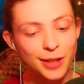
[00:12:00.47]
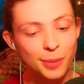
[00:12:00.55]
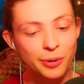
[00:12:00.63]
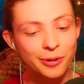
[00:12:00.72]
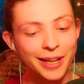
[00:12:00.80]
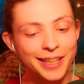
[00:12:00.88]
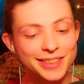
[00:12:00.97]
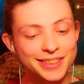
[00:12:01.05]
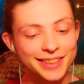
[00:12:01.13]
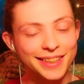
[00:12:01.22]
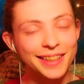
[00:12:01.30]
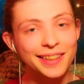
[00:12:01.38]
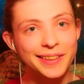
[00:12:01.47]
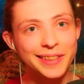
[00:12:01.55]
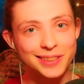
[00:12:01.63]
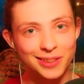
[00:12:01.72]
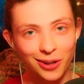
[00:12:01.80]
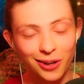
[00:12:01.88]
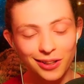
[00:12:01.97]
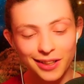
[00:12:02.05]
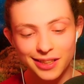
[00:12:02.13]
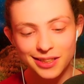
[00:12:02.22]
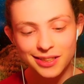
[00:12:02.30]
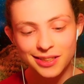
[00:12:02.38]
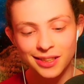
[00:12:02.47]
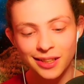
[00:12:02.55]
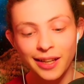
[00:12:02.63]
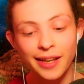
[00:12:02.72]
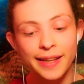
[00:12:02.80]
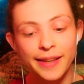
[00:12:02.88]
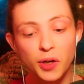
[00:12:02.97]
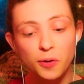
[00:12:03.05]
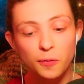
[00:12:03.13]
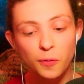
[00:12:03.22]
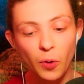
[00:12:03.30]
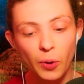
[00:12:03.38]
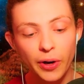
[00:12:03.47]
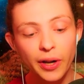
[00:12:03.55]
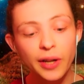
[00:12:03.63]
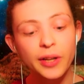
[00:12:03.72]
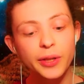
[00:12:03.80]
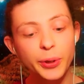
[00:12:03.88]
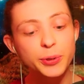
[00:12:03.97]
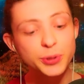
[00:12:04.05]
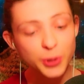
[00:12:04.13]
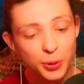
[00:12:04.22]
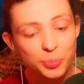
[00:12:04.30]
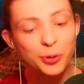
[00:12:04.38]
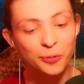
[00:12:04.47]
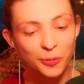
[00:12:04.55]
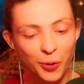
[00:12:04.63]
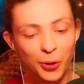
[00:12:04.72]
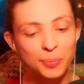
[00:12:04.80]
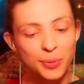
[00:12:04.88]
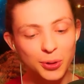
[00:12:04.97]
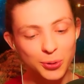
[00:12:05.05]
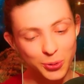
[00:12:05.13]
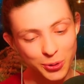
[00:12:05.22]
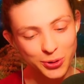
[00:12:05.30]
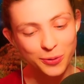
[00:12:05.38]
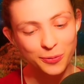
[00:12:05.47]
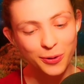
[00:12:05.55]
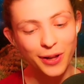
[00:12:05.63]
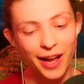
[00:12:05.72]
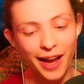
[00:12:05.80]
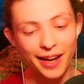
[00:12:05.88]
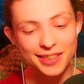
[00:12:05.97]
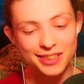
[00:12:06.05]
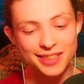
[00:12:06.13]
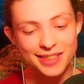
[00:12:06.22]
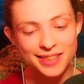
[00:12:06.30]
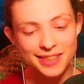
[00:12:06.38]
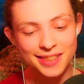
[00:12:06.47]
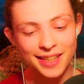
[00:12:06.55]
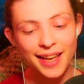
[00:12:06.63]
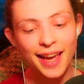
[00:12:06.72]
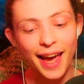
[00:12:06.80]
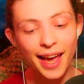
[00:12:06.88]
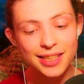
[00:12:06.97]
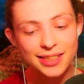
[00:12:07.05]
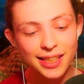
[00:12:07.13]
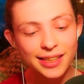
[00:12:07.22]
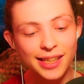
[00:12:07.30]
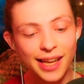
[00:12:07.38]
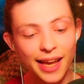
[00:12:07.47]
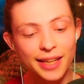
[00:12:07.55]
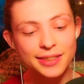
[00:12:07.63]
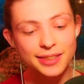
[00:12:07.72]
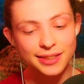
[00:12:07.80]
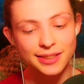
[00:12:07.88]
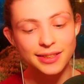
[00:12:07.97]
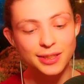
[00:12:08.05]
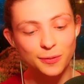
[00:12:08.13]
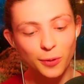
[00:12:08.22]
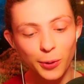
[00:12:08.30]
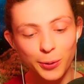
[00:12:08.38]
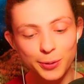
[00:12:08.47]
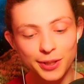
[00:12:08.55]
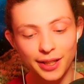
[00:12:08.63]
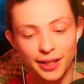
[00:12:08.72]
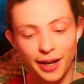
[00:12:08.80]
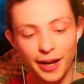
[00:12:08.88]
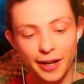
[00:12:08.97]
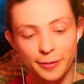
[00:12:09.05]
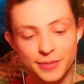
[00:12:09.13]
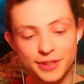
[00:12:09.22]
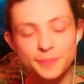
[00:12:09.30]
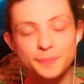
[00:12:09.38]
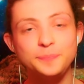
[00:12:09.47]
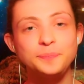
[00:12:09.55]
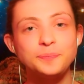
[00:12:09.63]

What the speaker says: of liberation in this knowledge. Therefore, you should perform your dutiful actions, as did the ancients of olden times.